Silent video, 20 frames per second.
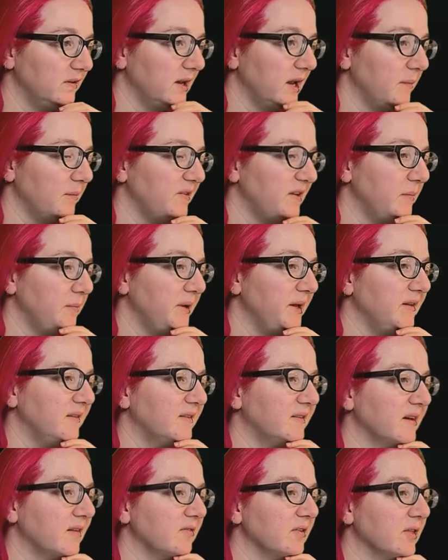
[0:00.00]
an MCP
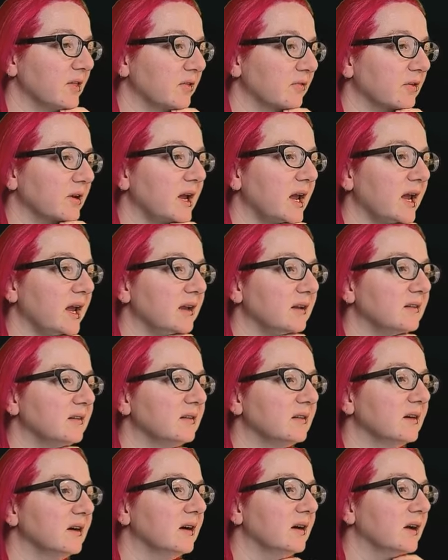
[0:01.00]

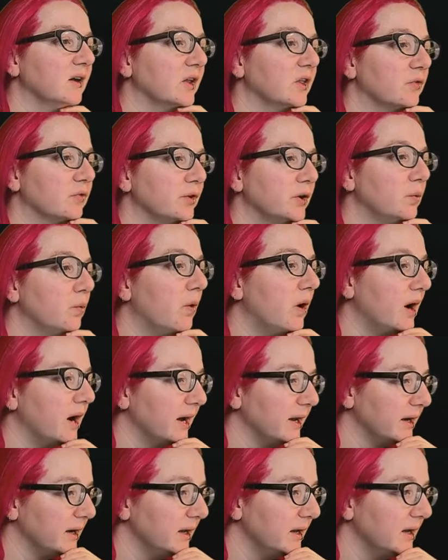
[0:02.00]

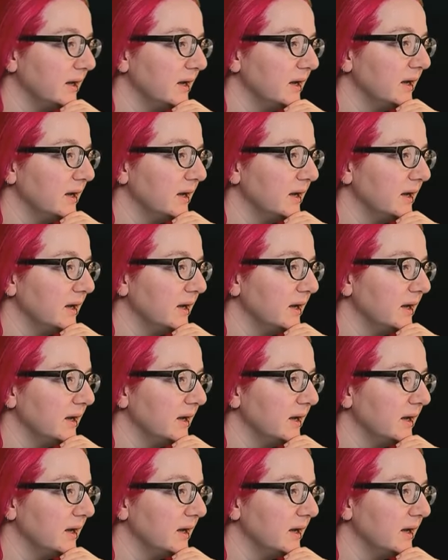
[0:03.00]
73831,